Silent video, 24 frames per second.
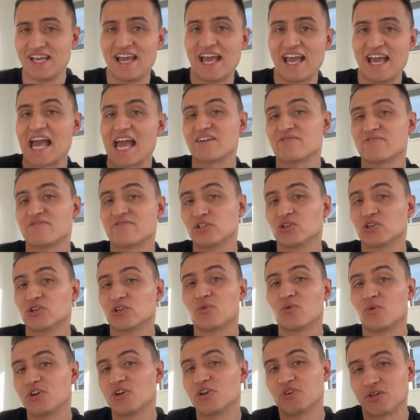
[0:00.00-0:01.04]
Have a look at
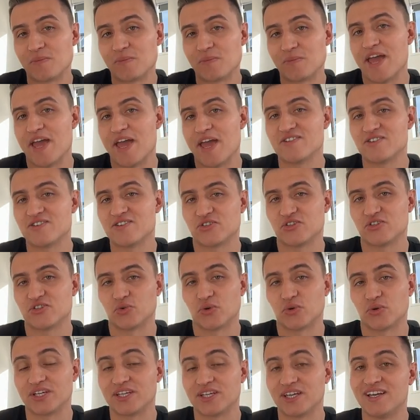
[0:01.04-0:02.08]
what your competitors are
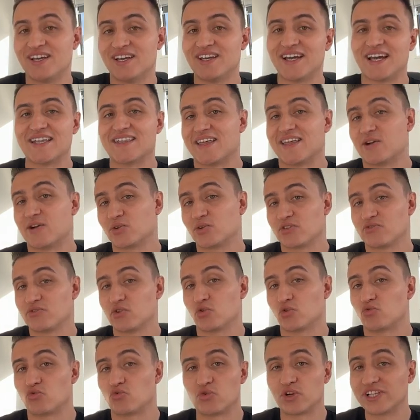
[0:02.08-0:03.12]
doing, and that'll give you
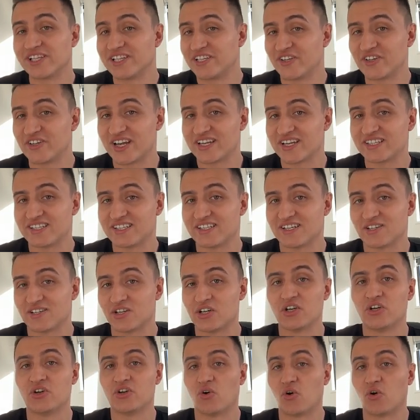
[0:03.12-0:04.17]
a really good idea
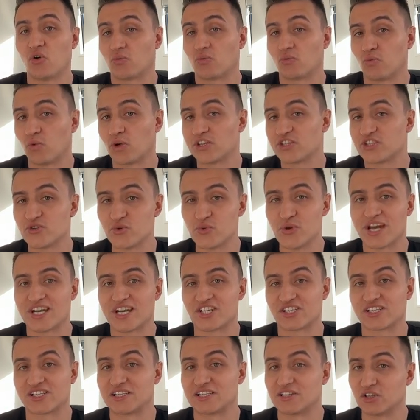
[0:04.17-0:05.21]
on what to
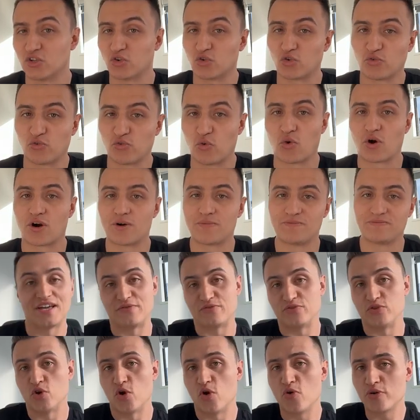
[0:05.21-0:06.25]
actually look for.
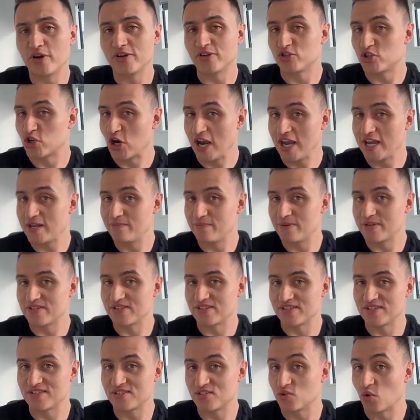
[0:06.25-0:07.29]
If you own a trade
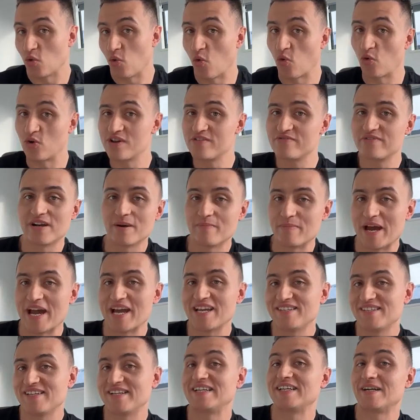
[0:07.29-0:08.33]
business or even a
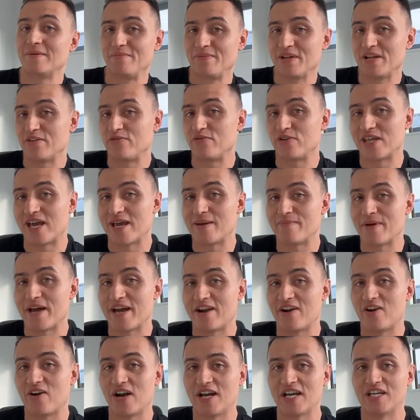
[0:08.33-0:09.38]
painting company for that
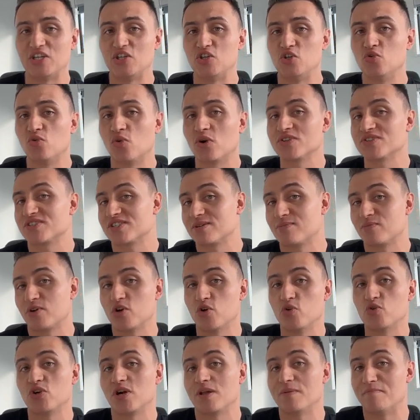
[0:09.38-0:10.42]
matter, and you want someone
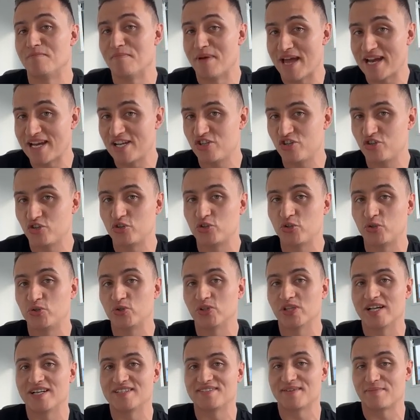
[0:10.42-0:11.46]
who can manage your
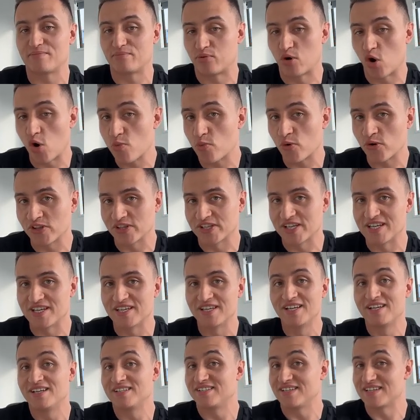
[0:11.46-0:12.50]
Google ads appropriately
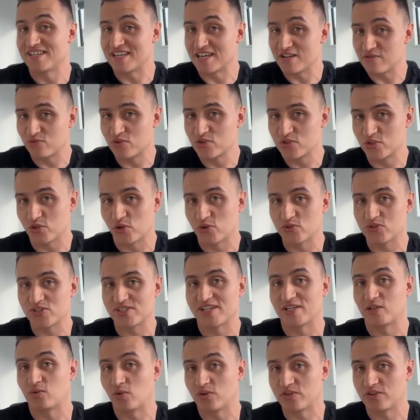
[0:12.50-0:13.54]
to get results
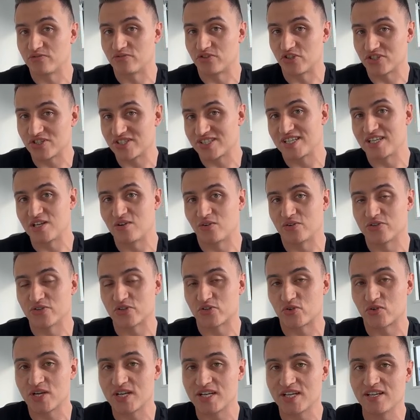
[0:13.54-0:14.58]
like what you've just seen on
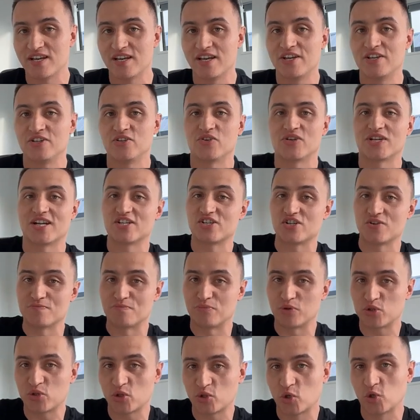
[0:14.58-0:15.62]
screen, you can actually
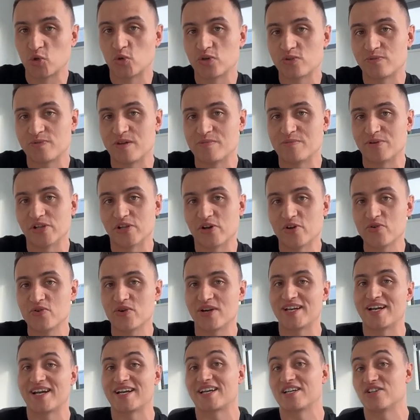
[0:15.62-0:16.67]
book a call with me below
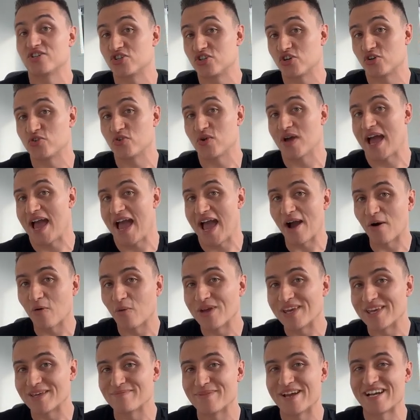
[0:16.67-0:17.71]
and I can show you how we
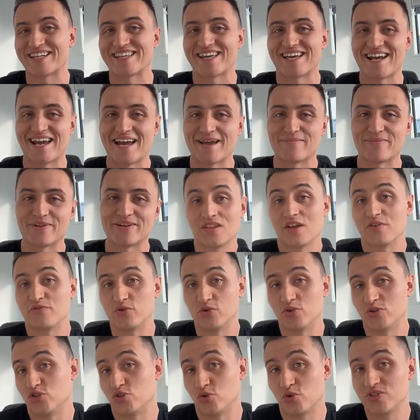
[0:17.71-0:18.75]
can make that happen. If you
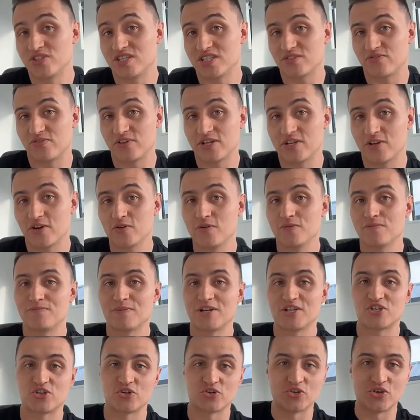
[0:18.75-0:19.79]
enjoyed this video,
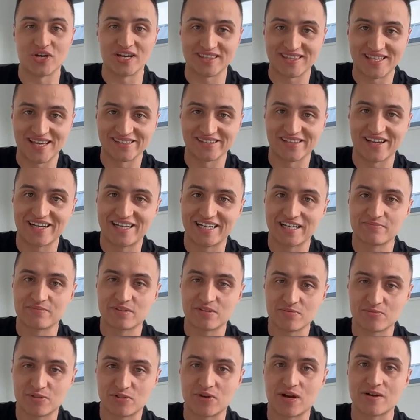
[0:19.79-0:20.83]
make sure you hit that like and
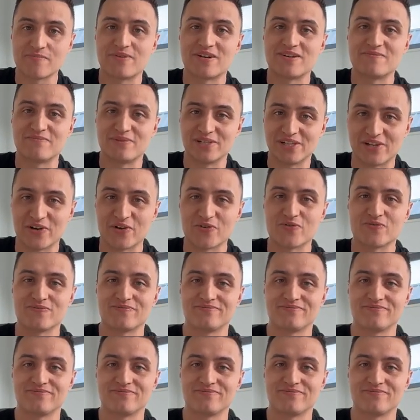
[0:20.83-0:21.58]
subscribe button below.